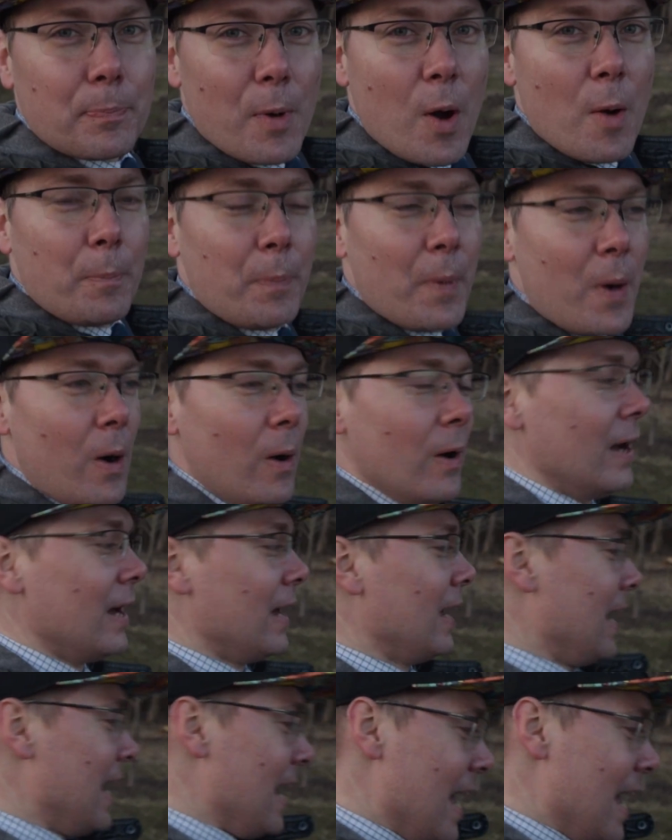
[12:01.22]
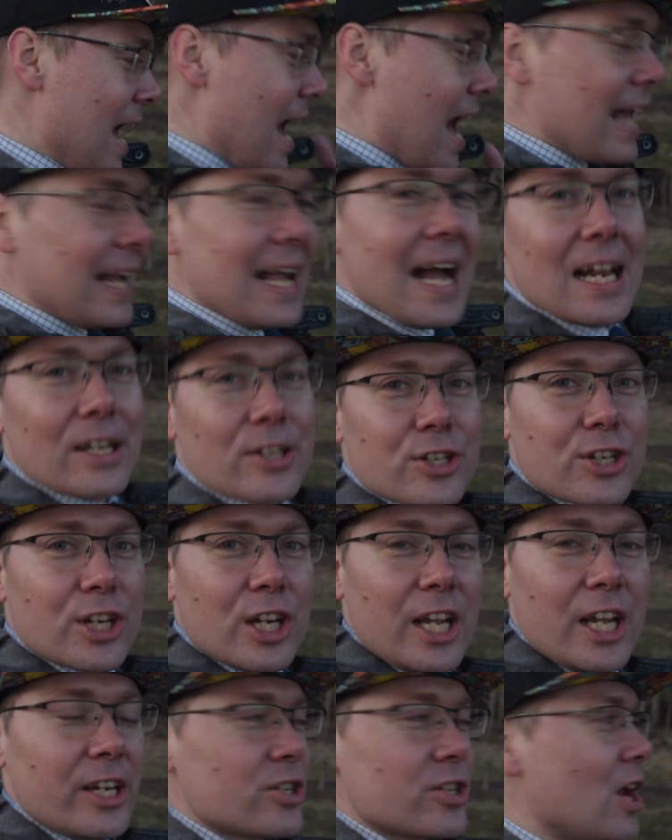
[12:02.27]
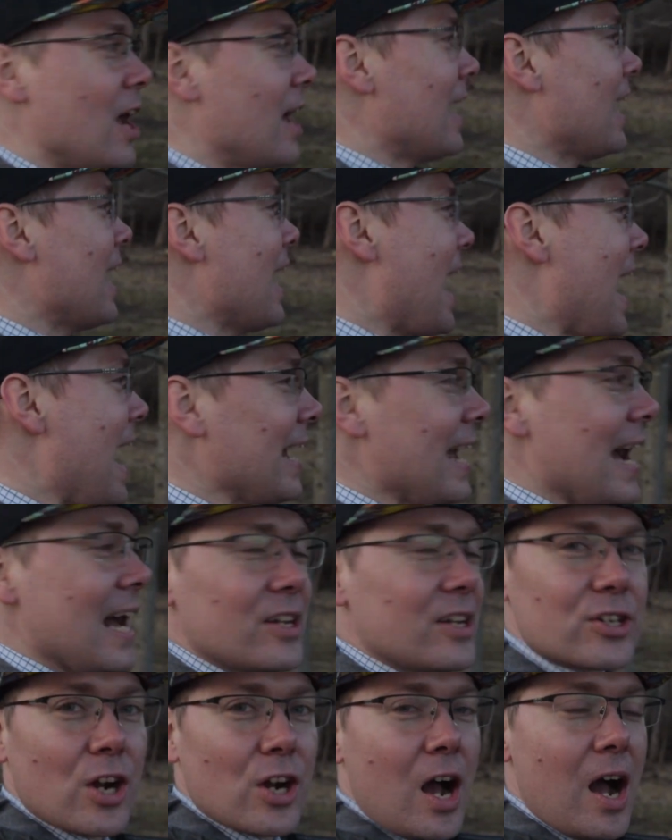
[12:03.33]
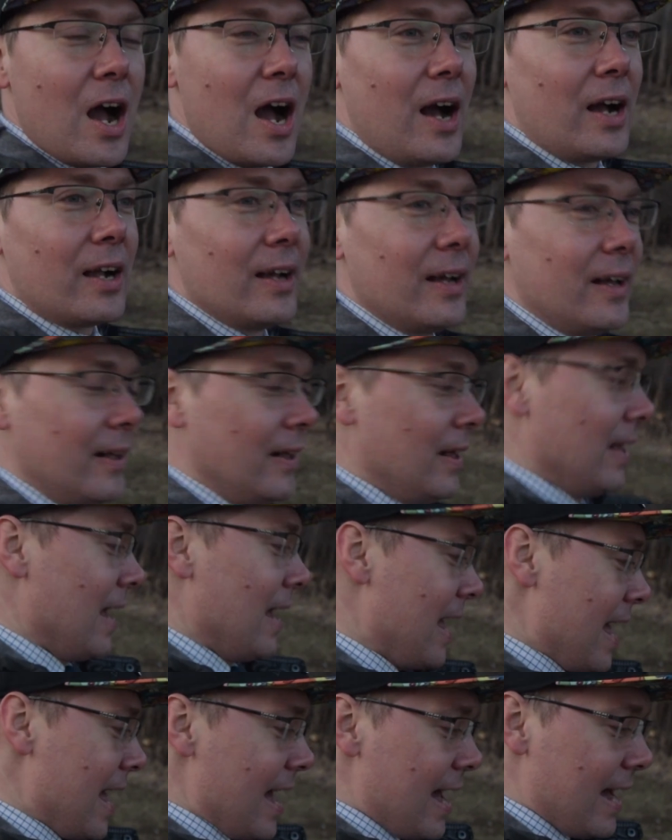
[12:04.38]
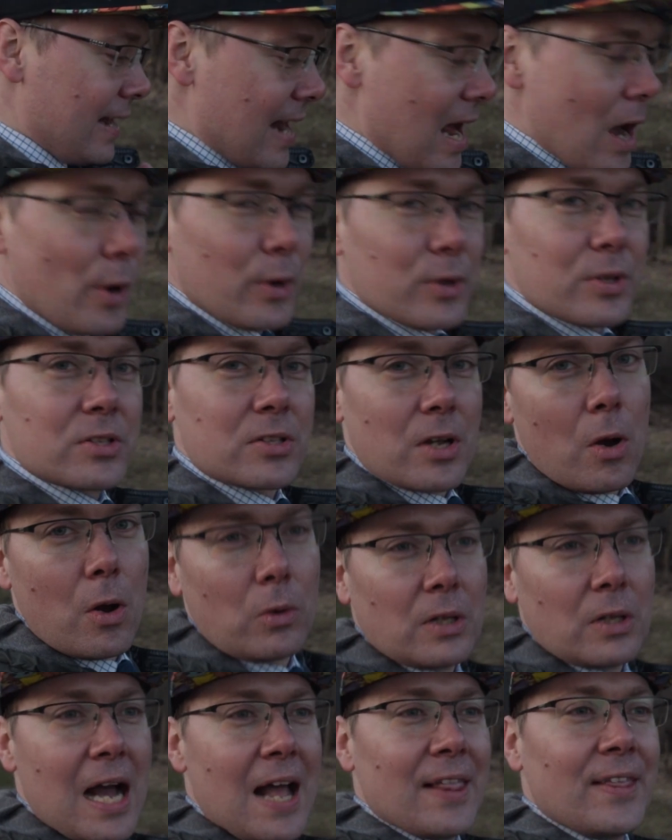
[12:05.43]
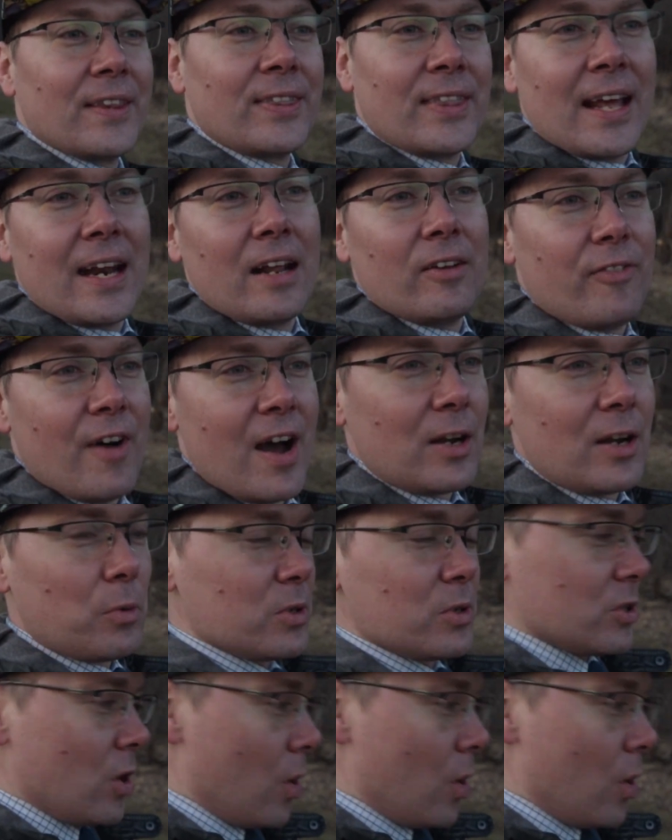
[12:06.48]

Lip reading: Popo. I got Cheech, I got Chong, and I was so glad that that event was